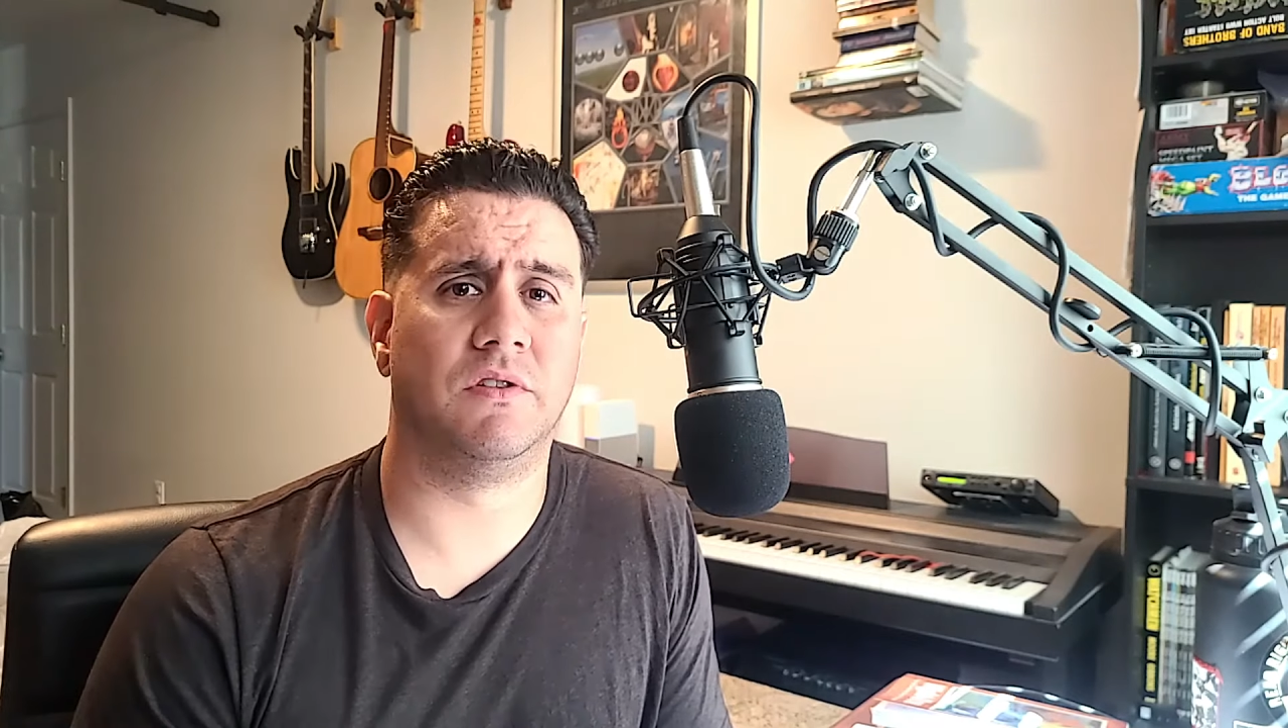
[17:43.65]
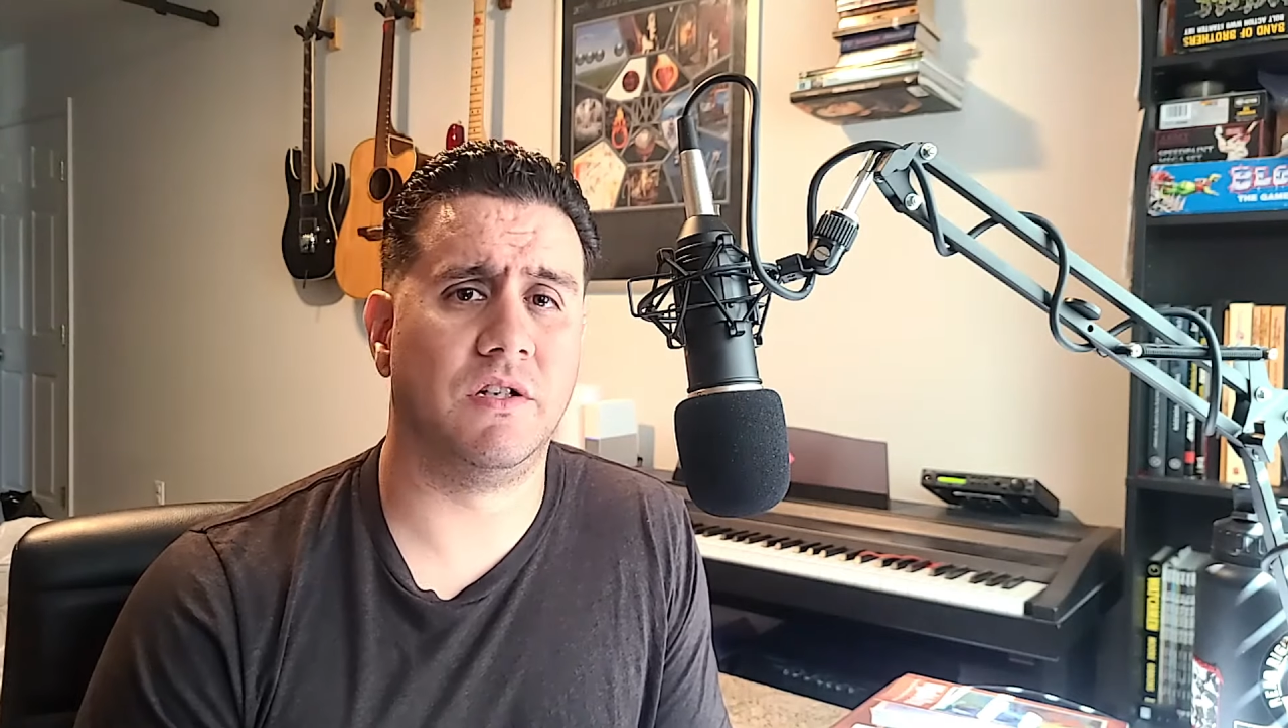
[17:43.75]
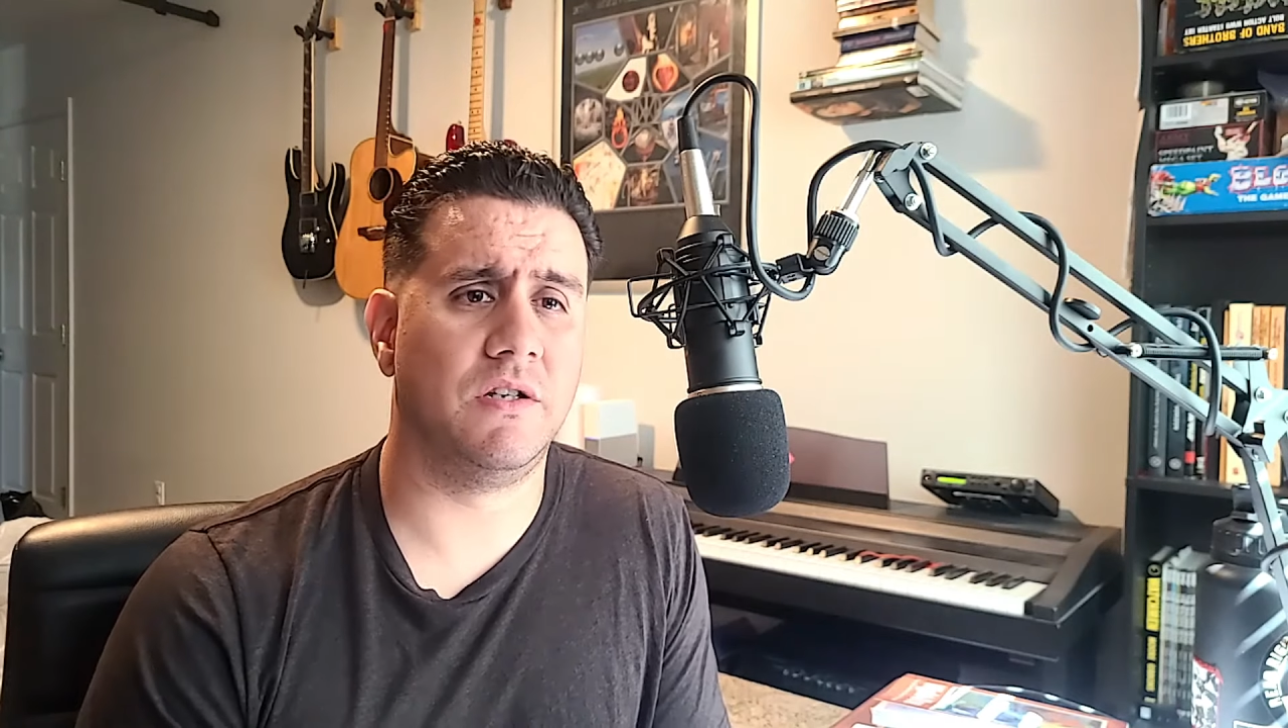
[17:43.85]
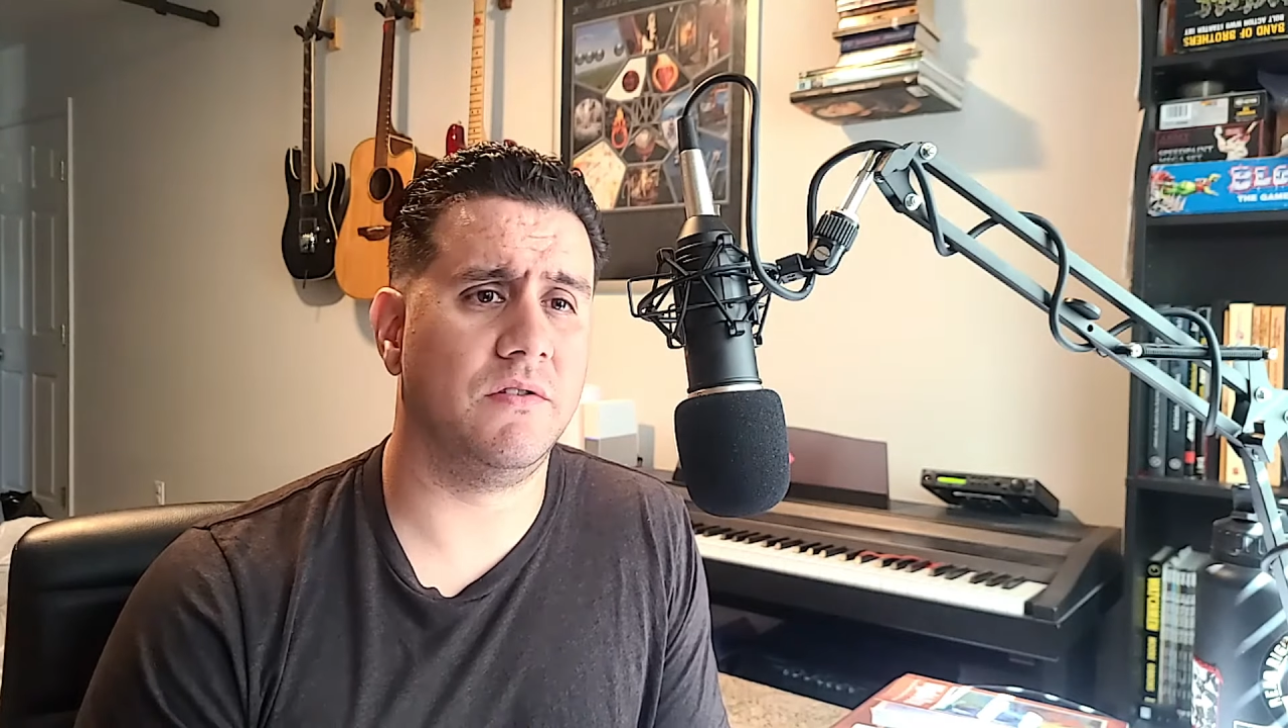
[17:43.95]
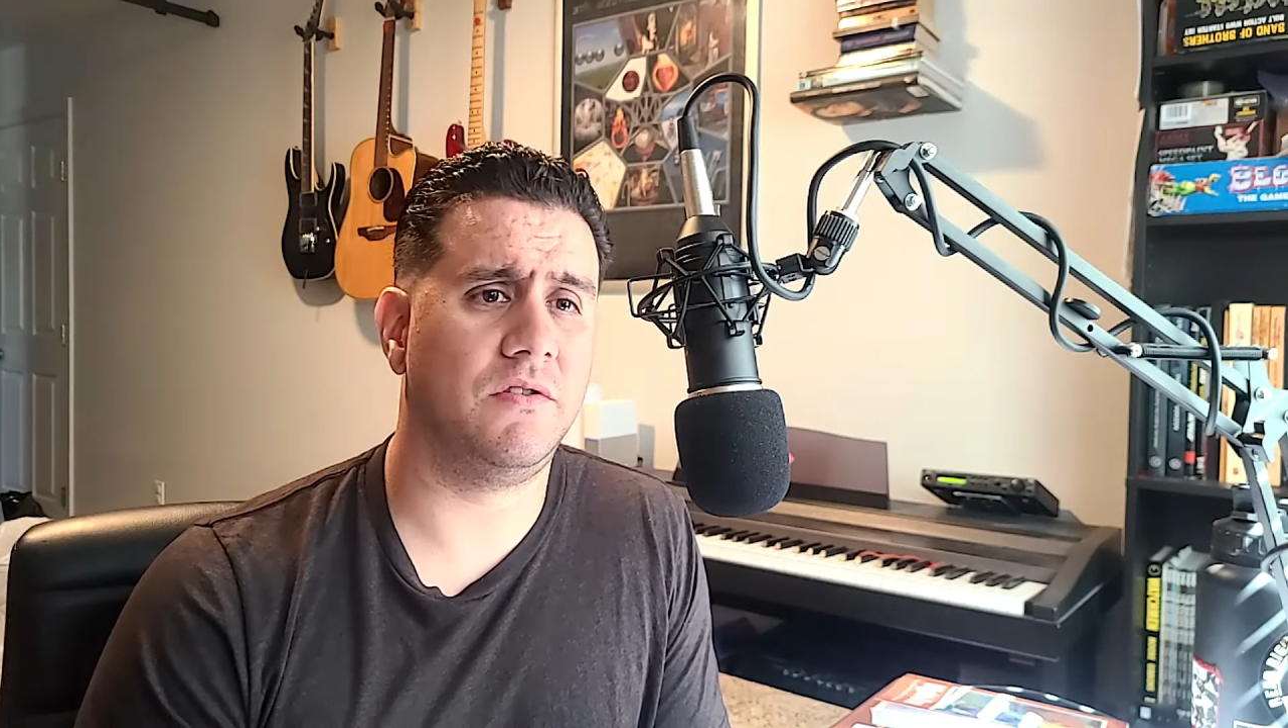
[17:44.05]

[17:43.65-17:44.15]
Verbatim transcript: to